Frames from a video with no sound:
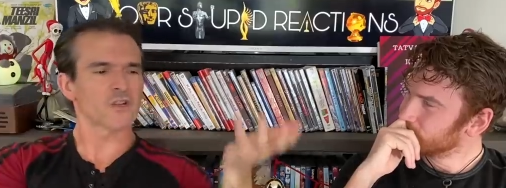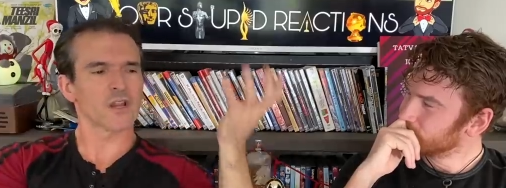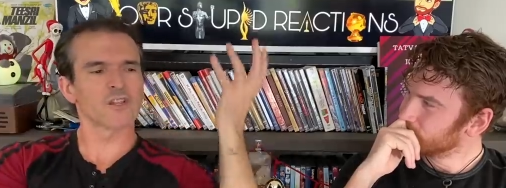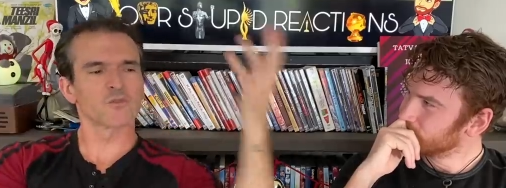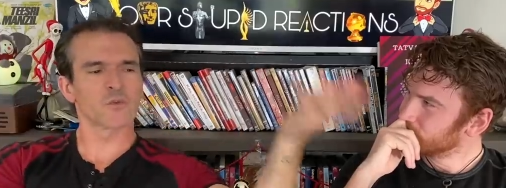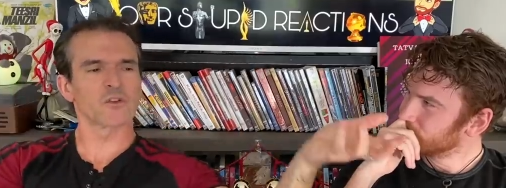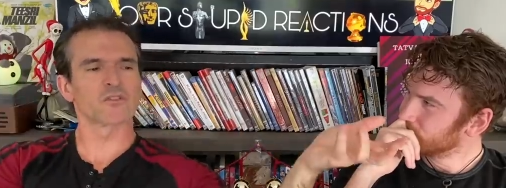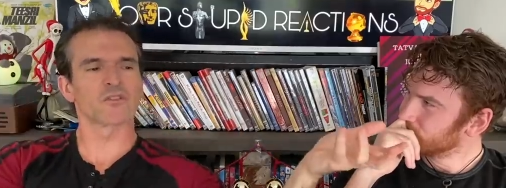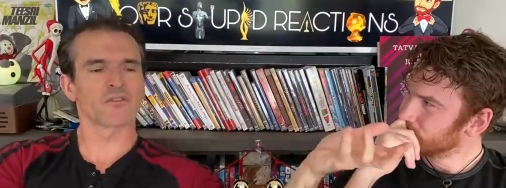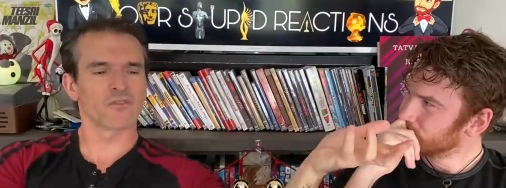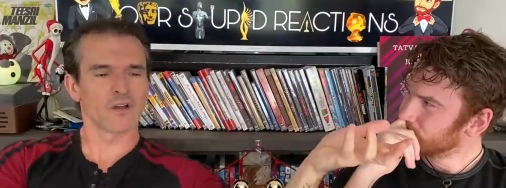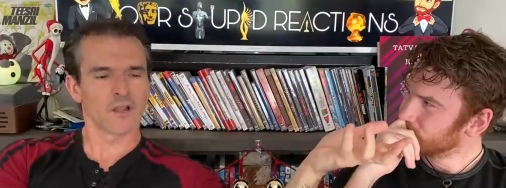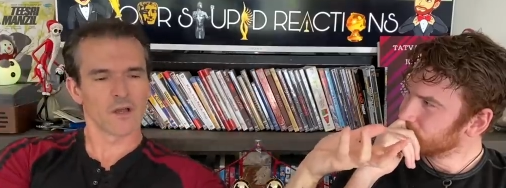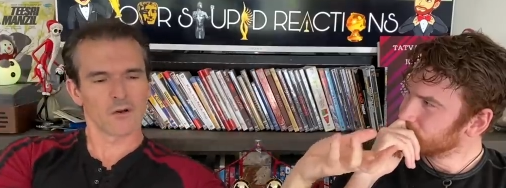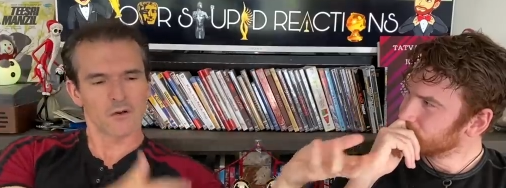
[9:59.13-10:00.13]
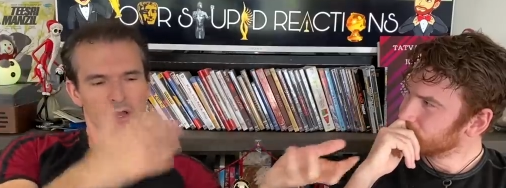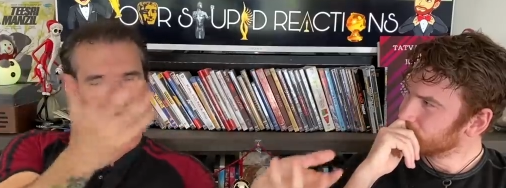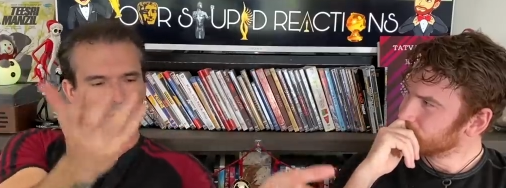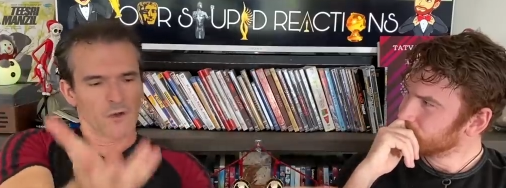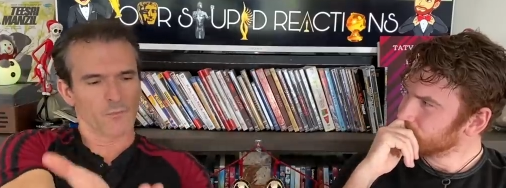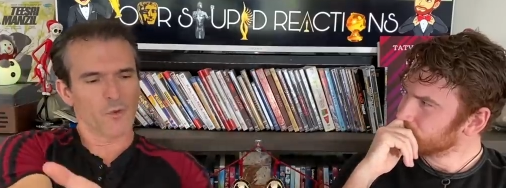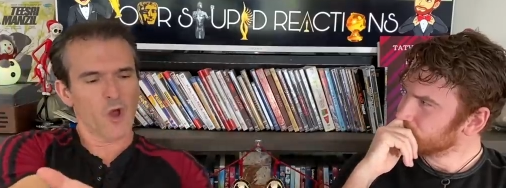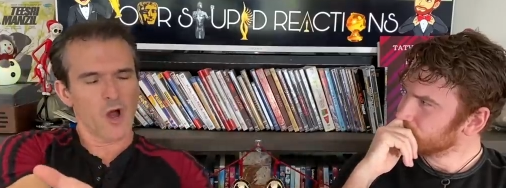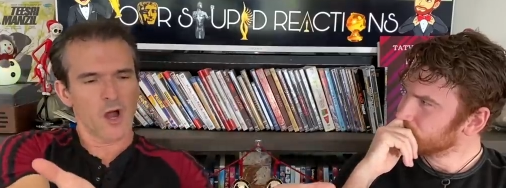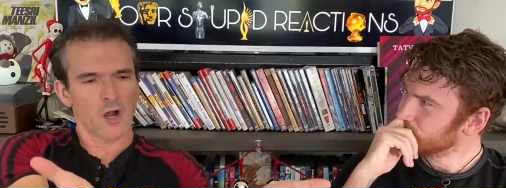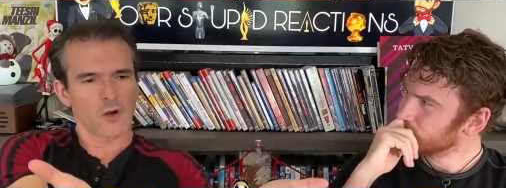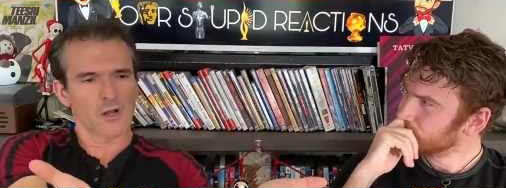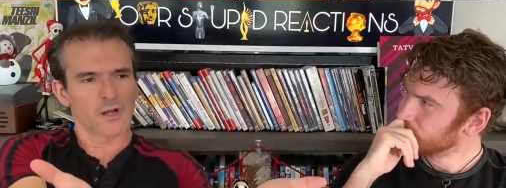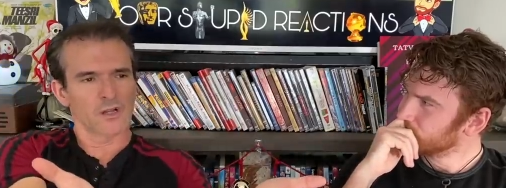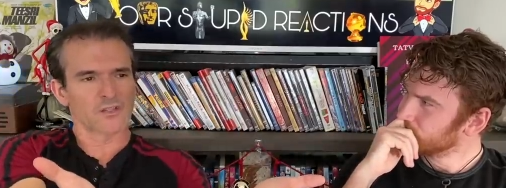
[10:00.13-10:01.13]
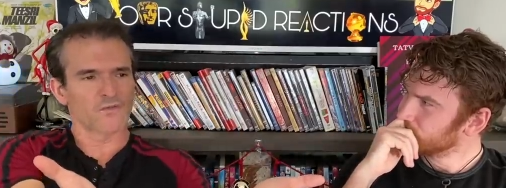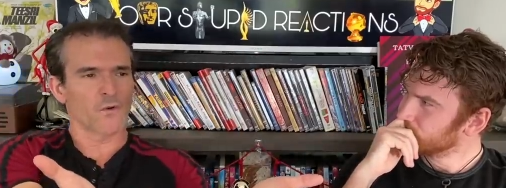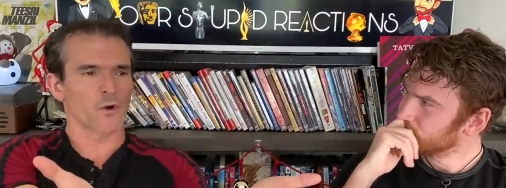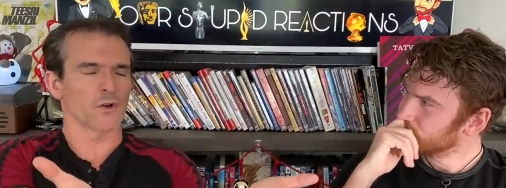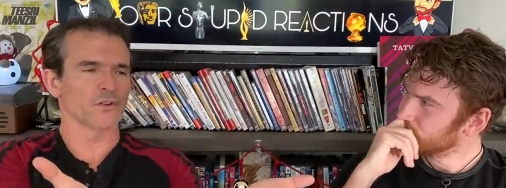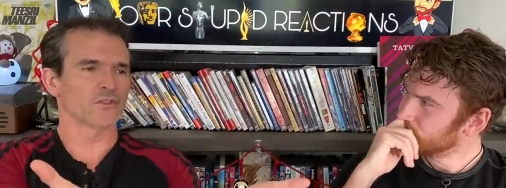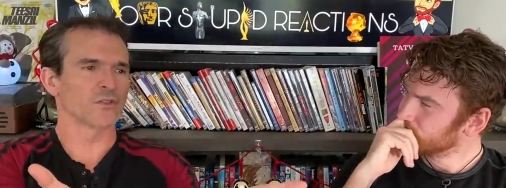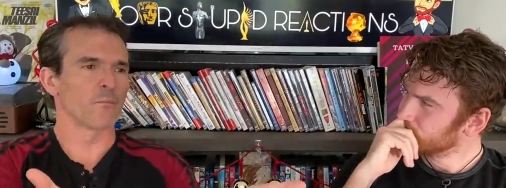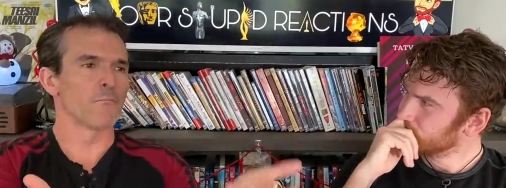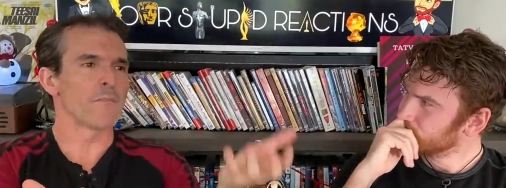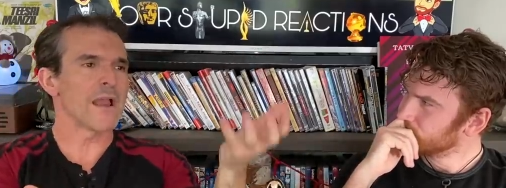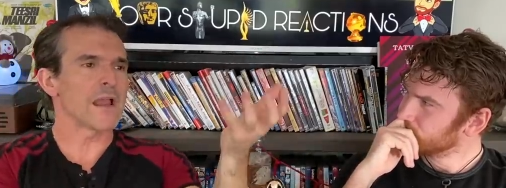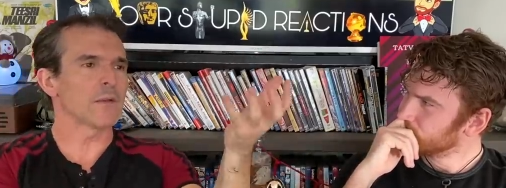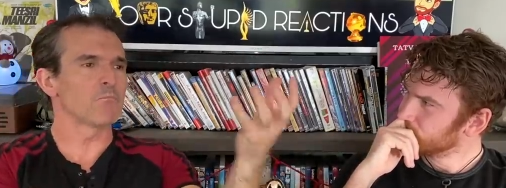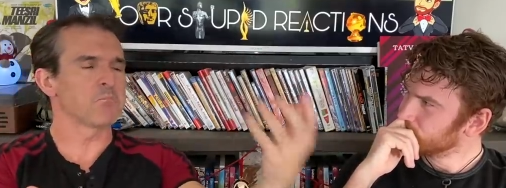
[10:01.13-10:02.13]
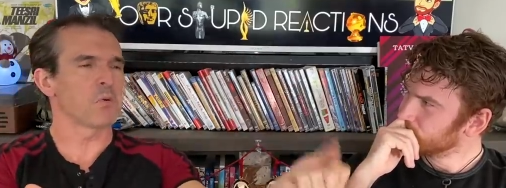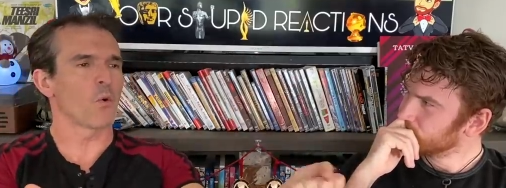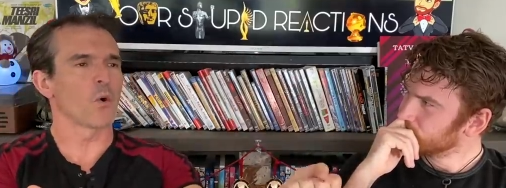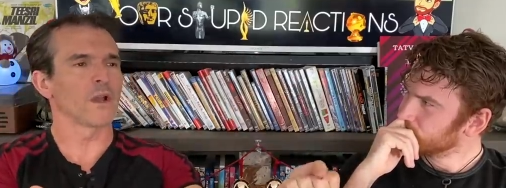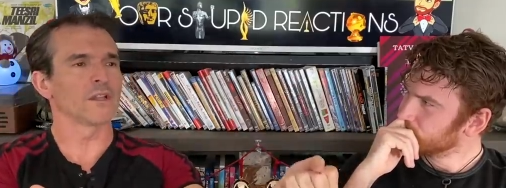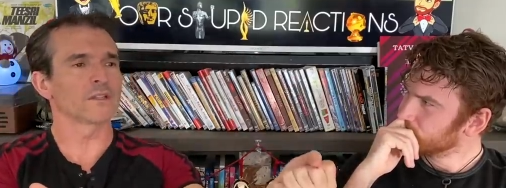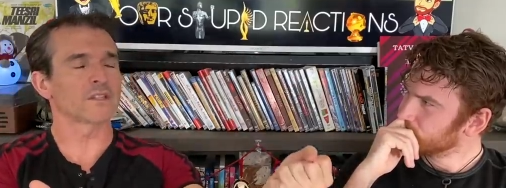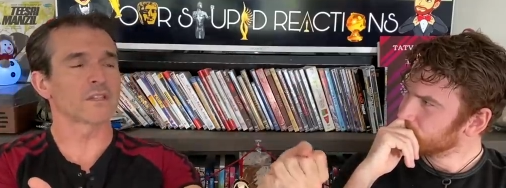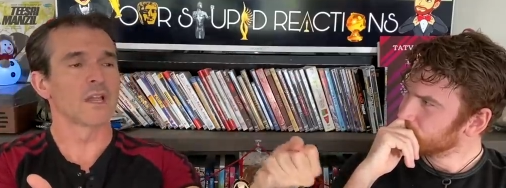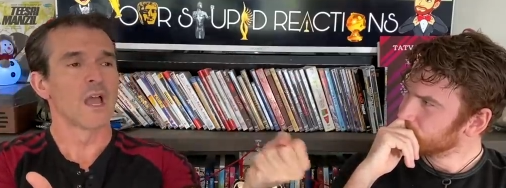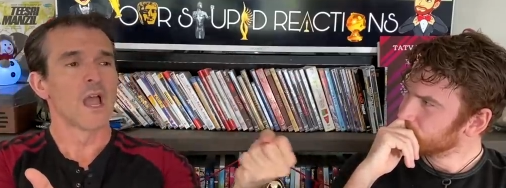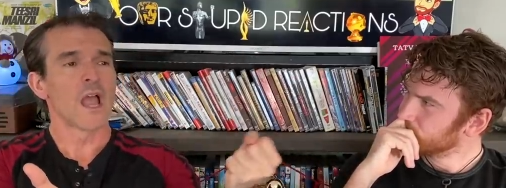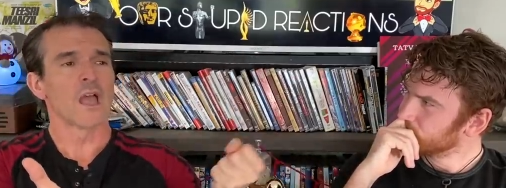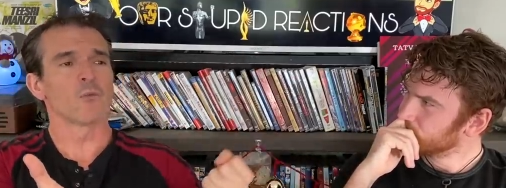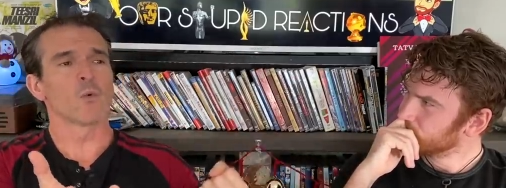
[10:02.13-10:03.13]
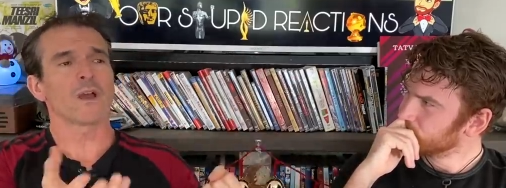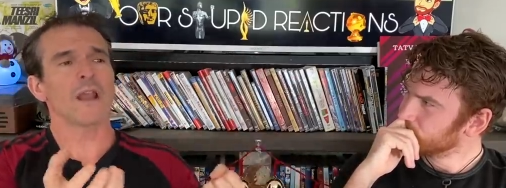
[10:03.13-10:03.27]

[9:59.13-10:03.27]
Speaker 1: Shakespeare's Othello and mm-hmm. Omkara as far as the main points and